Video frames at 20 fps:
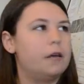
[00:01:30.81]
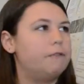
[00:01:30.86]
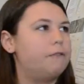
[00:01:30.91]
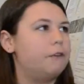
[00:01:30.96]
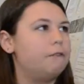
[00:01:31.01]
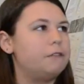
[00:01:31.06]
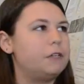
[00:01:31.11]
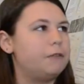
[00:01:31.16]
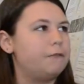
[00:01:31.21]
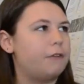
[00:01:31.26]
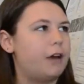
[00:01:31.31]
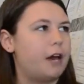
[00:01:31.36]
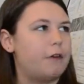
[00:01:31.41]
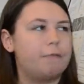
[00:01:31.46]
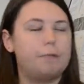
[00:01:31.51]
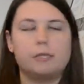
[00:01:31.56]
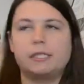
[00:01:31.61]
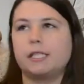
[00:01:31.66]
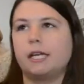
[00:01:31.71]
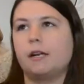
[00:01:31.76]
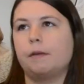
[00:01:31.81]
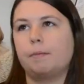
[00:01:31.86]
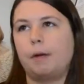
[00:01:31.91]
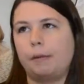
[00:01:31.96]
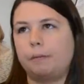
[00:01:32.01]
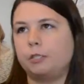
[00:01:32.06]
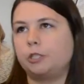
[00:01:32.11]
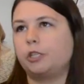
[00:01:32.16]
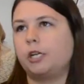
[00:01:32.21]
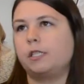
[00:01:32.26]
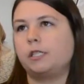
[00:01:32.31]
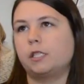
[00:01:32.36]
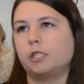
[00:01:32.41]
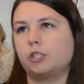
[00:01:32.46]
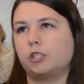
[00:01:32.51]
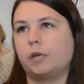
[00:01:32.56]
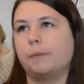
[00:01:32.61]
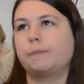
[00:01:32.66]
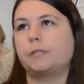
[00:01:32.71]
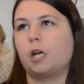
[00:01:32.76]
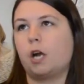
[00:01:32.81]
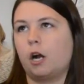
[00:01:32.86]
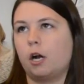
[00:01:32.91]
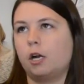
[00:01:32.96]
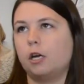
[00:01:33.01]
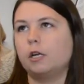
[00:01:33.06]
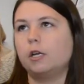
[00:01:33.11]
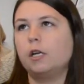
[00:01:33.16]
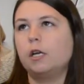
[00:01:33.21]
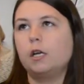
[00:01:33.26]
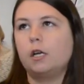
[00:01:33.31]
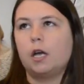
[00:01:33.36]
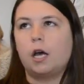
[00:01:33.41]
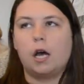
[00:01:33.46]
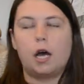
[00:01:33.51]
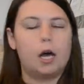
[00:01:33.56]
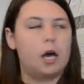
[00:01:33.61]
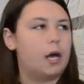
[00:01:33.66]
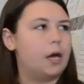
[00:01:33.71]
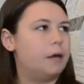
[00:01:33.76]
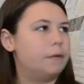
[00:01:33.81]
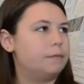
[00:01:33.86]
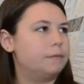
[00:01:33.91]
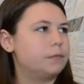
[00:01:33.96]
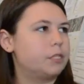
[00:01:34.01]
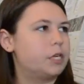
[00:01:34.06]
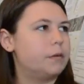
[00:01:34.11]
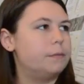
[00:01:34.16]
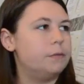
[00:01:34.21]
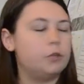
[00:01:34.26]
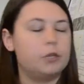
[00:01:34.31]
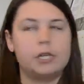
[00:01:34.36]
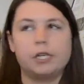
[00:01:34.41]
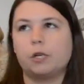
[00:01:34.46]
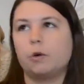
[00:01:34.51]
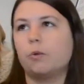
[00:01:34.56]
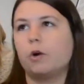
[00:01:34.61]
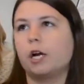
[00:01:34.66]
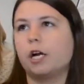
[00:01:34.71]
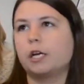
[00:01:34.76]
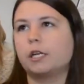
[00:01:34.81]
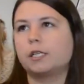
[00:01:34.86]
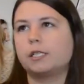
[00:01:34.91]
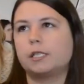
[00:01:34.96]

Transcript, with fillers: 55% of public transit trips are um, commuting to work.